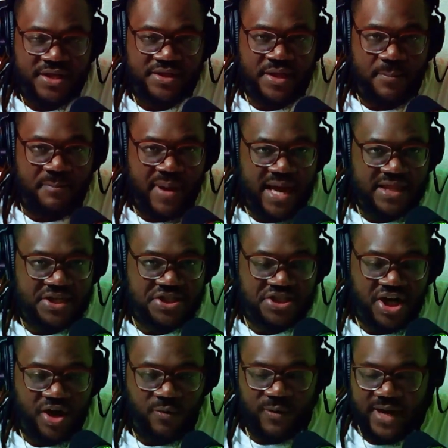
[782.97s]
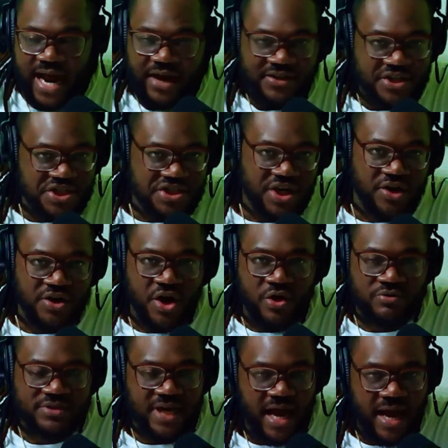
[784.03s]
the belly shirt without the shirt
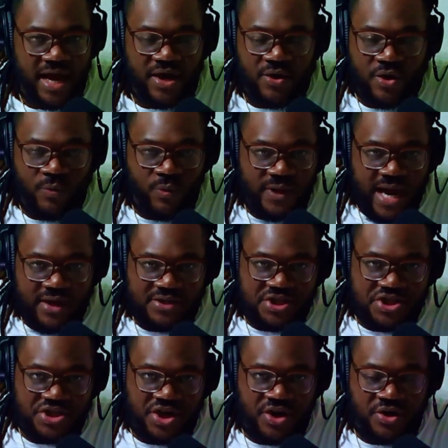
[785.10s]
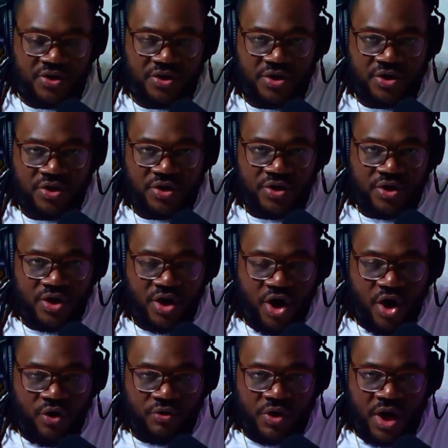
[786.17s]
on top, without the shirt
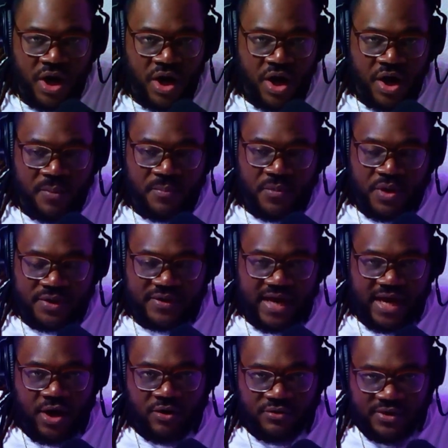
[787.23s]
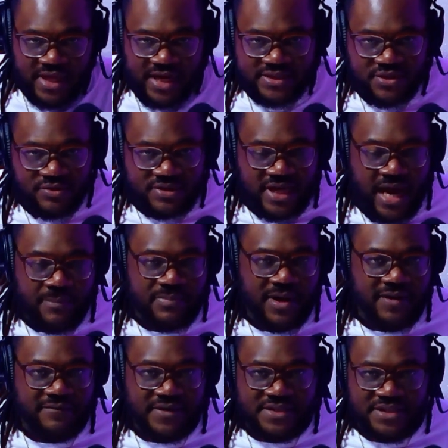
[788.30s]
that's on top
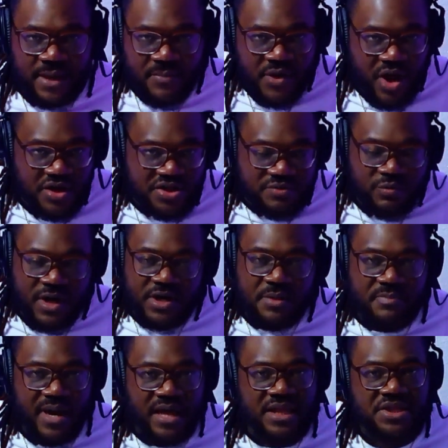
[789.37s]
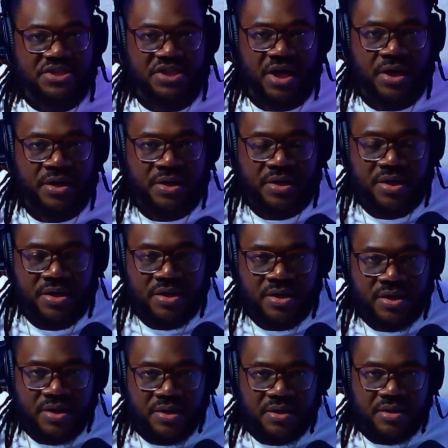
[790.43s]
of it. Some of y'all just wearing the belly shirt.
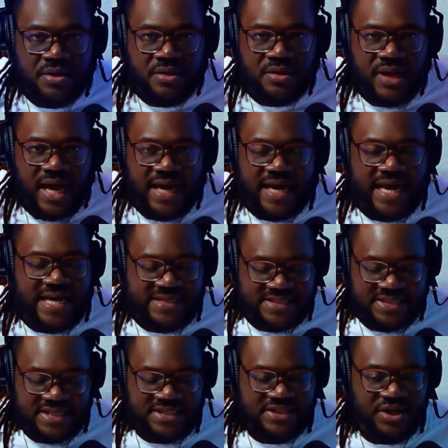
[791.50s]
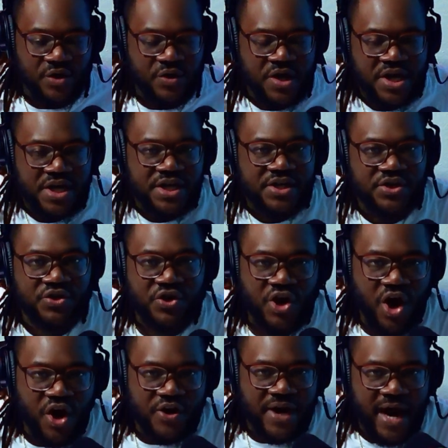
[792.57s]
Like, it just don't. Do
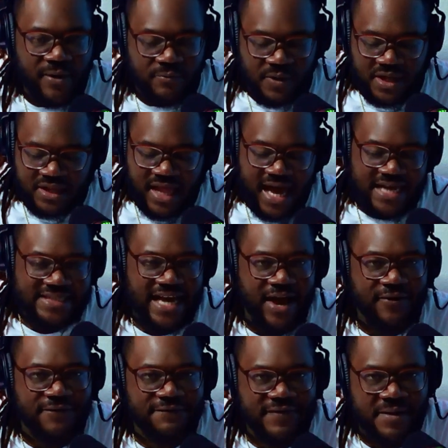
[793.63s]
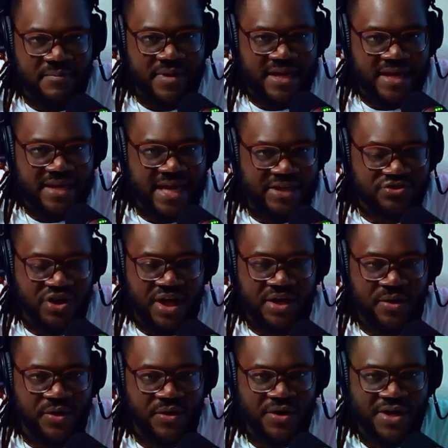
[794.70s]
y'all not realize how feminine they trying
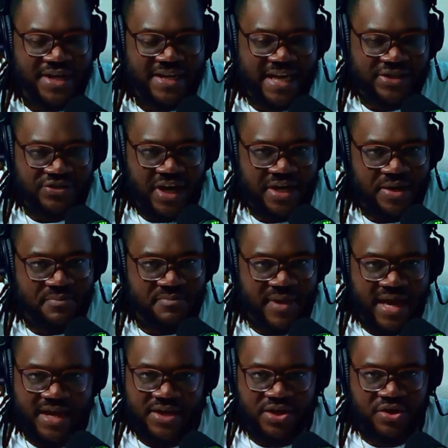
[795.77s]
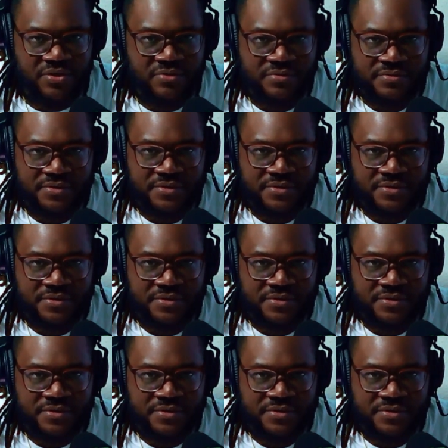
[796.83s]
to make you?